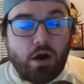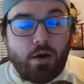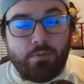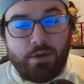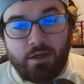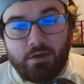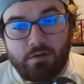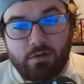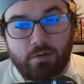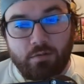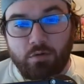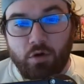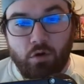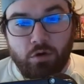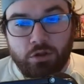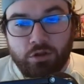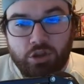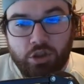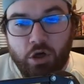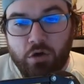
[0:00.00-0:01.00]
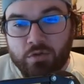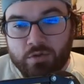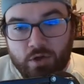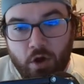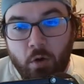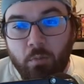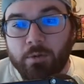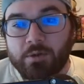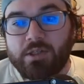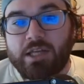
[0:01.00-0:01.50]
I mean, Nolan Jones
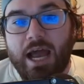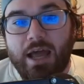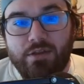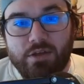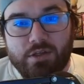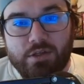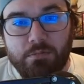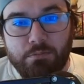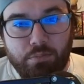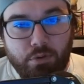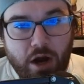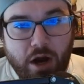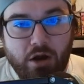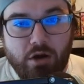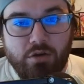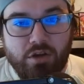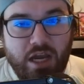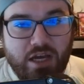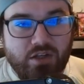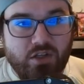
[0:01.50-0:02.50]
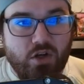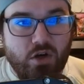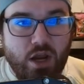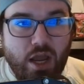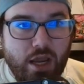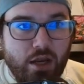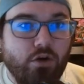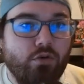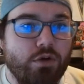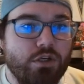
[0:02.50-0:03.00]
almost had the sombrero
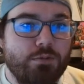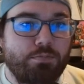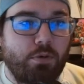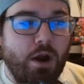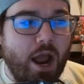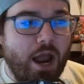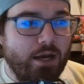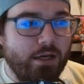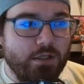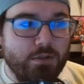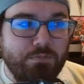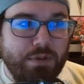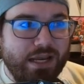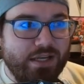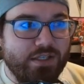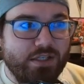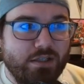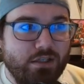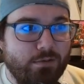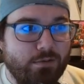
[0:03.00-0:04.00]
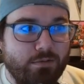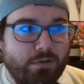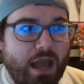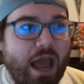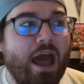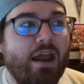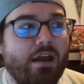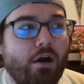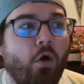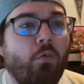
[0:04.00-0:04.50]
yesterday. Chris Bryant has basically
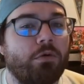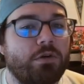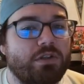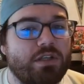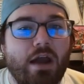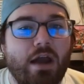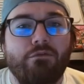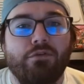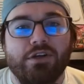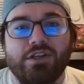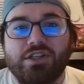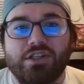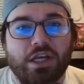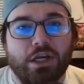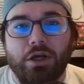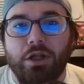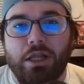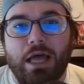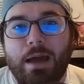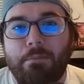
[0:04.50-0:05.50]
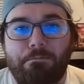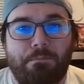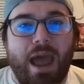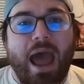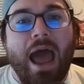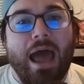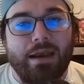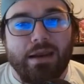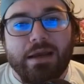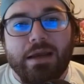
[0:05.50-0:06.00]
had almost every single
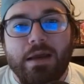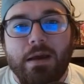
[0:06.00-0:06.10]
at-bat